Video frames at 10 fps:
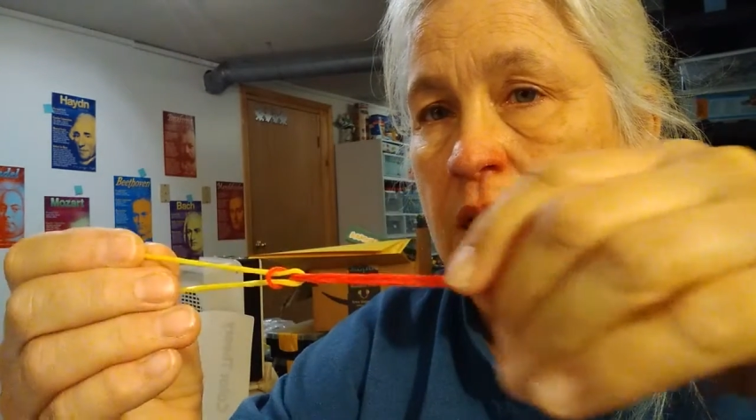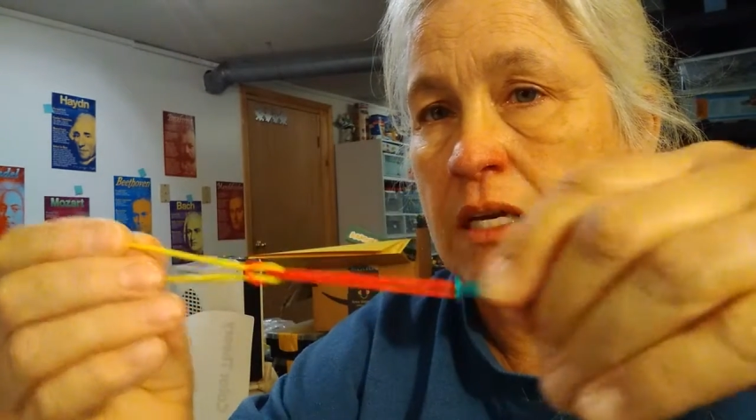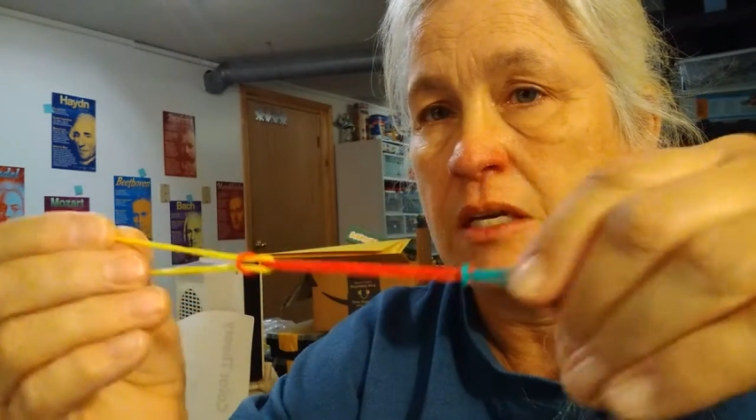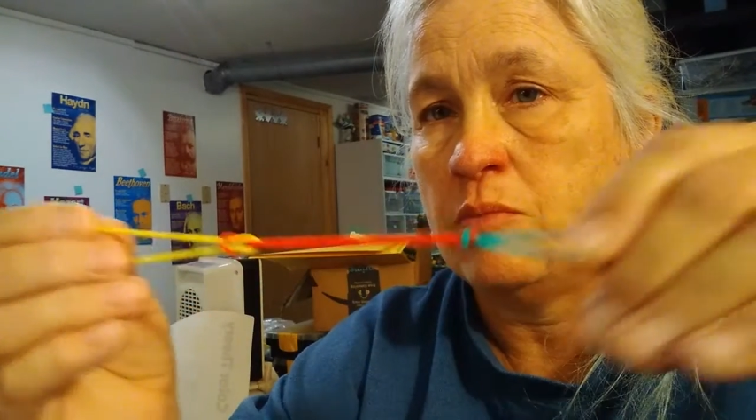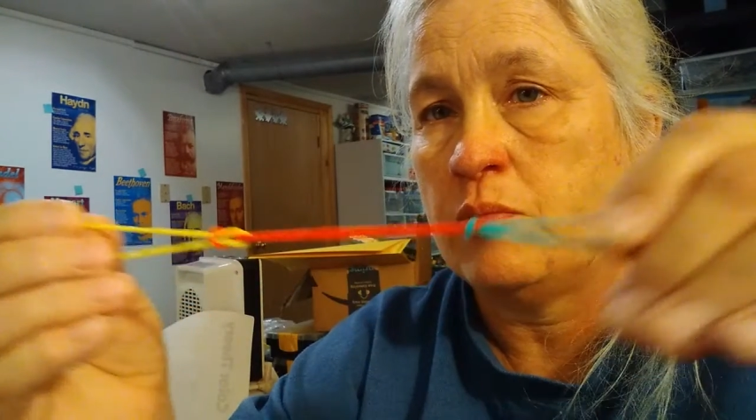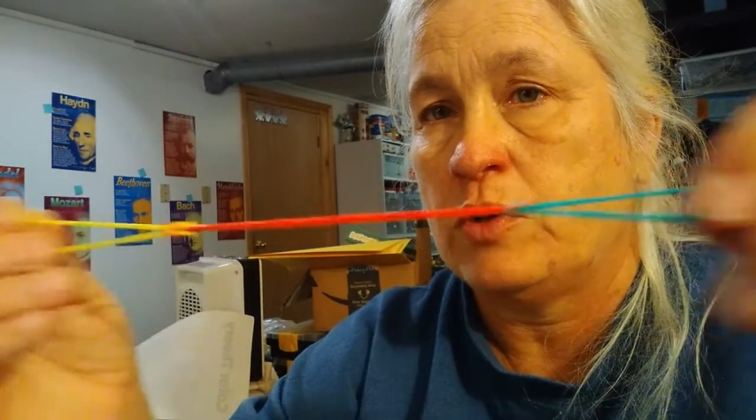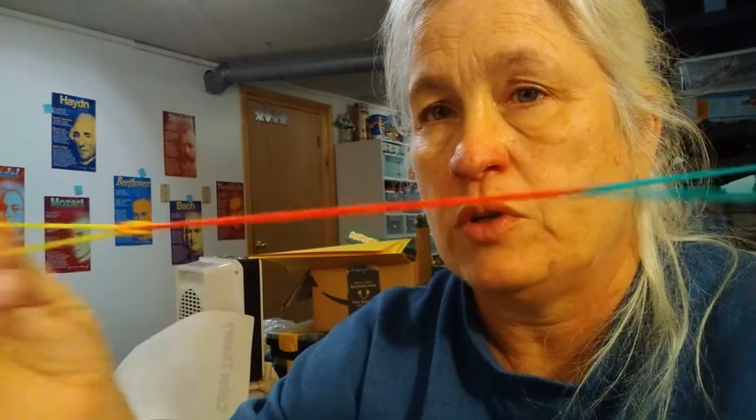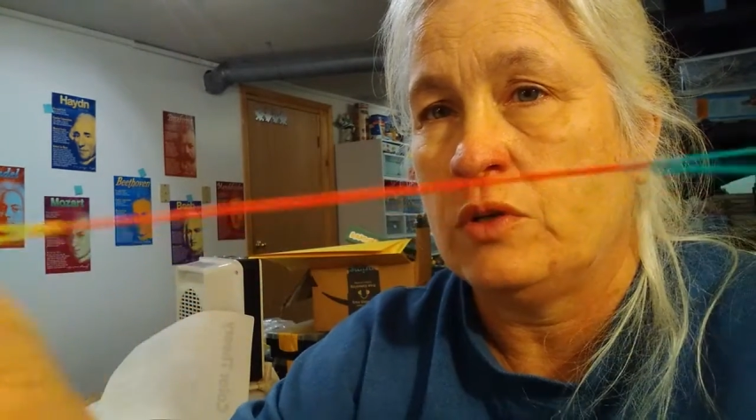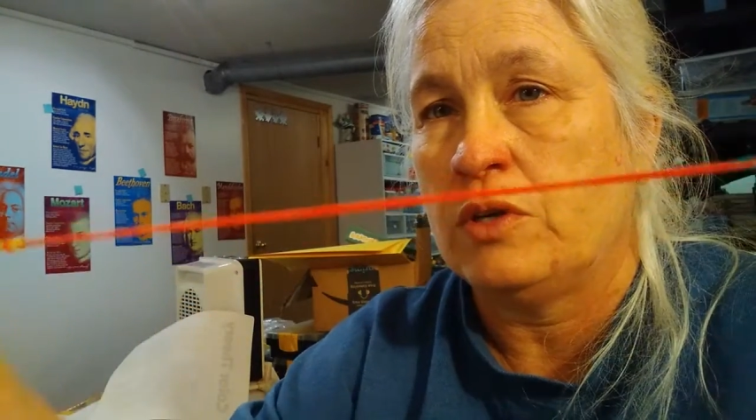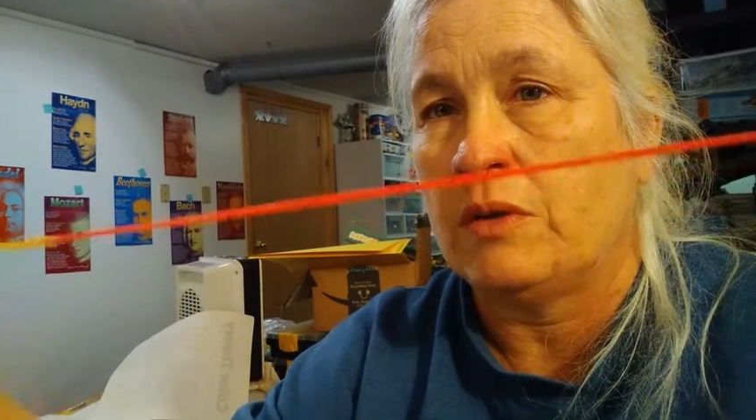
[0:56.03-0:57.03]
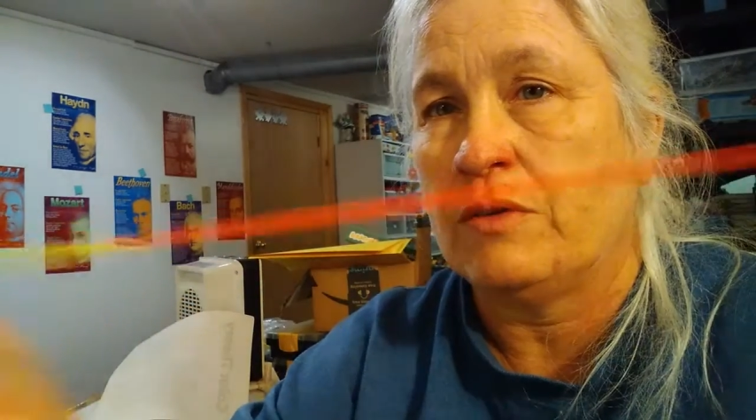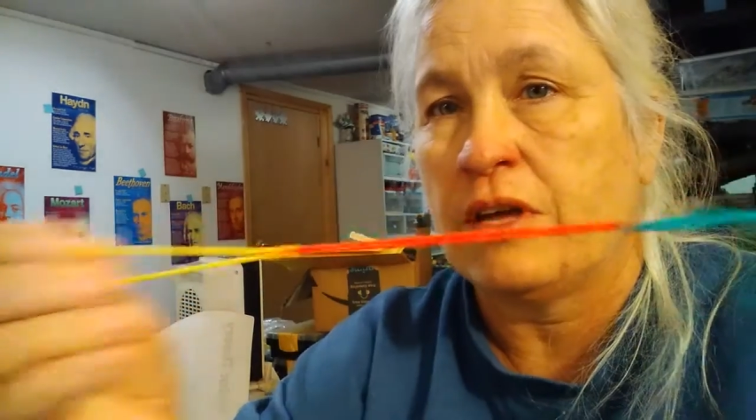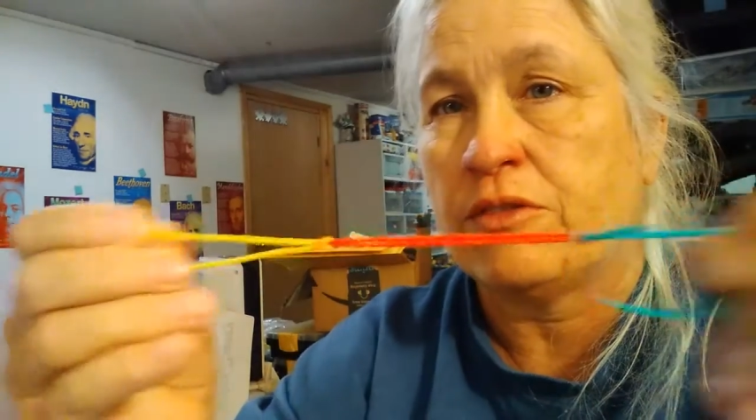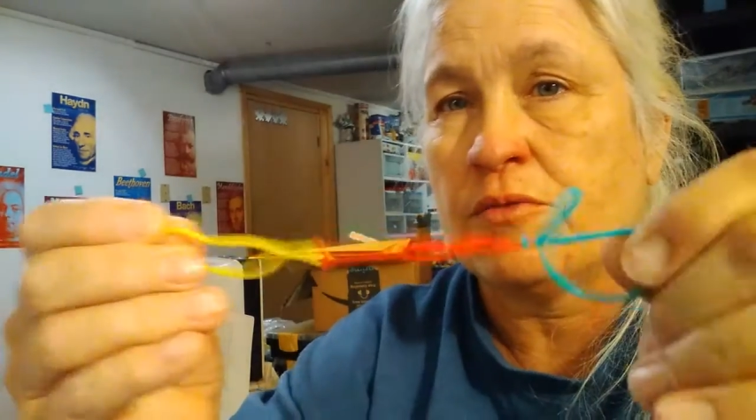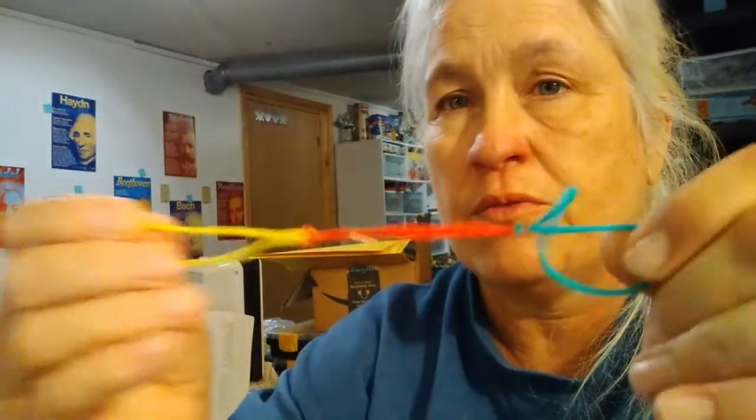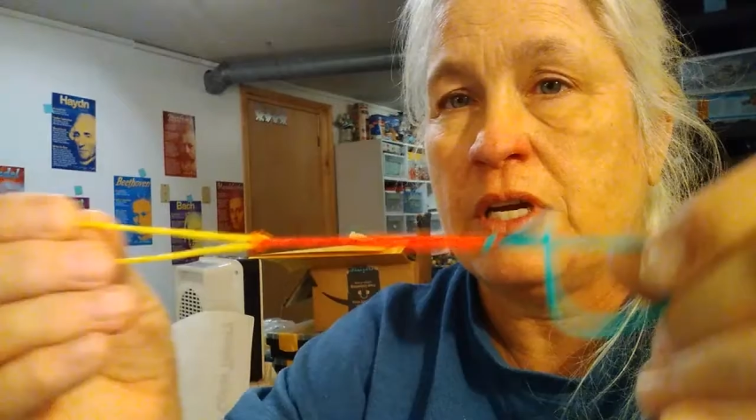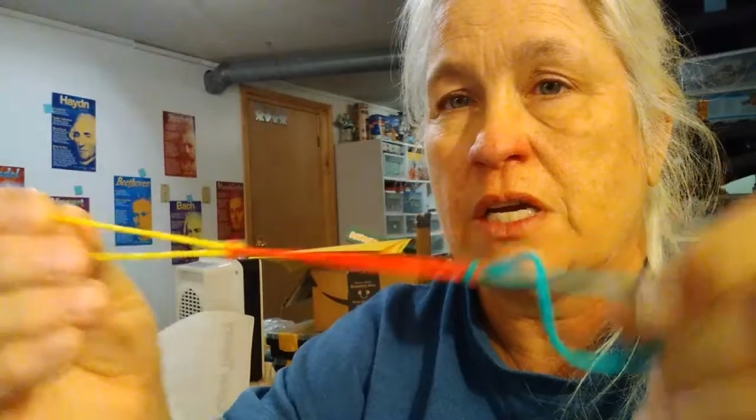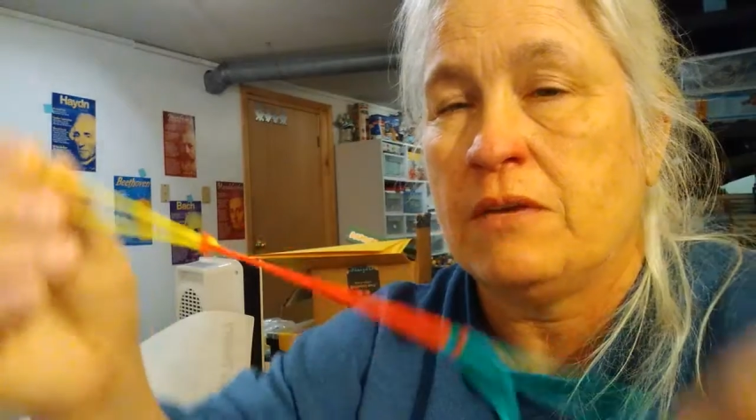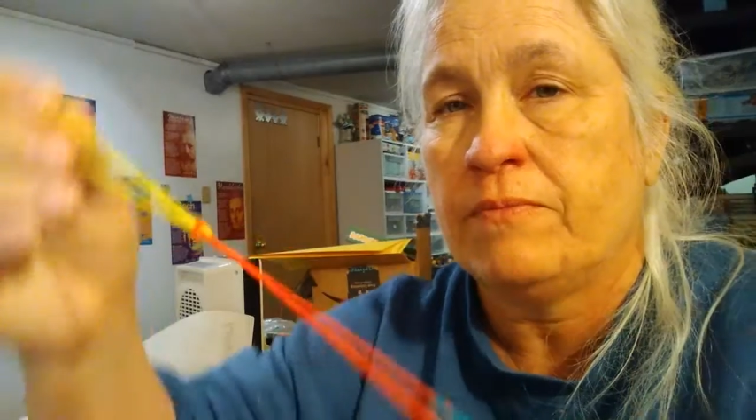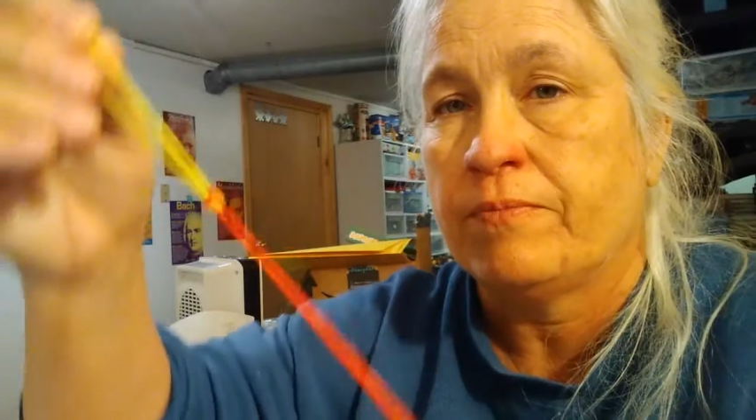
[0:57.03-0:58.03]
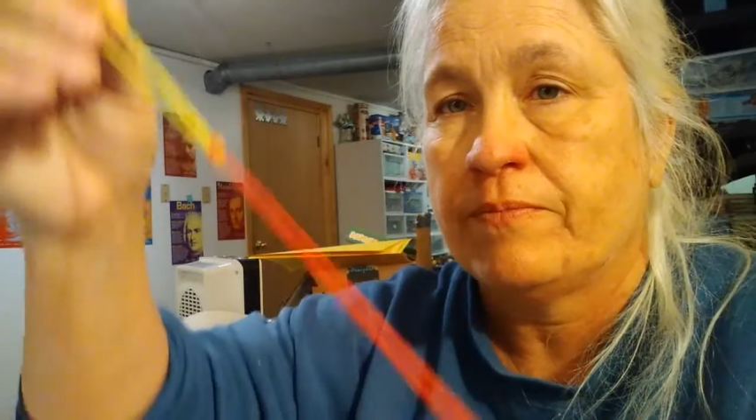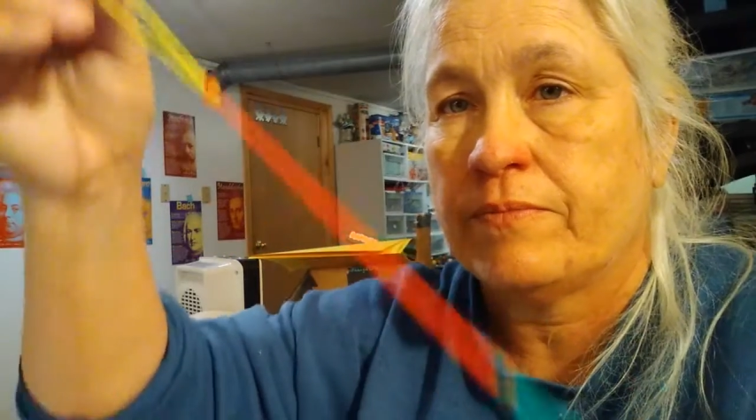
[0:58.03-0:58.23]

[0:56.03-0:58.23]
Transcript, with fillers: and pull. Now we've got three.